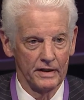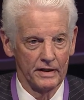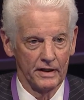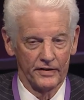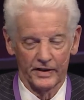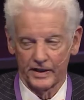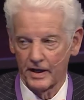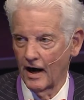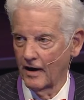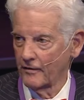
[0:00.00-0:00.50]

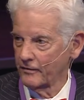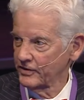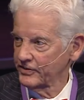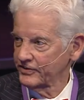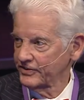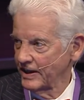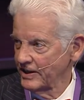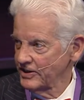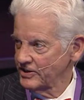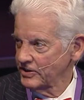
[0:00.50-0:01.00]
the
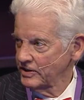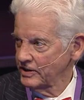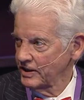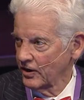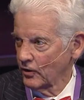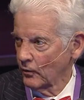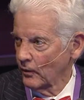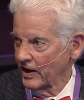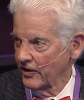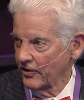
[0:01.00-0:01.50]
conversation in
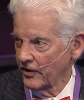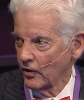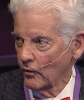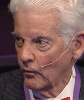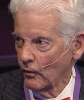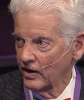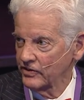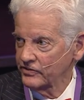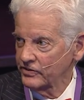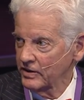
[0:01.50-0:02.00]
a way that it
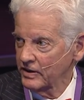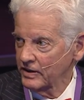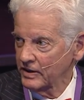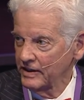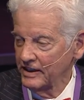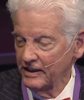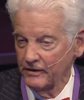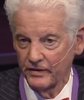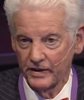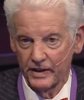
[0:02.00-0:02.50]
wasn't
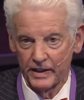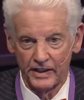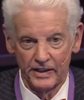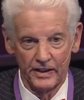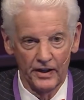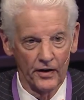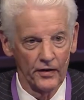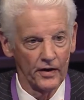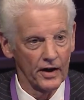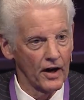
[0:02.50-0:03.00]
even a
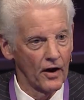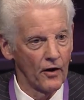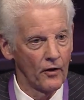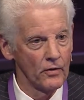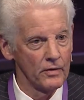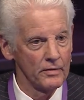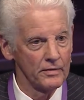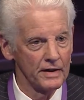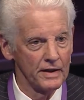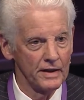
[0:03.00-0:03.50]
year ago.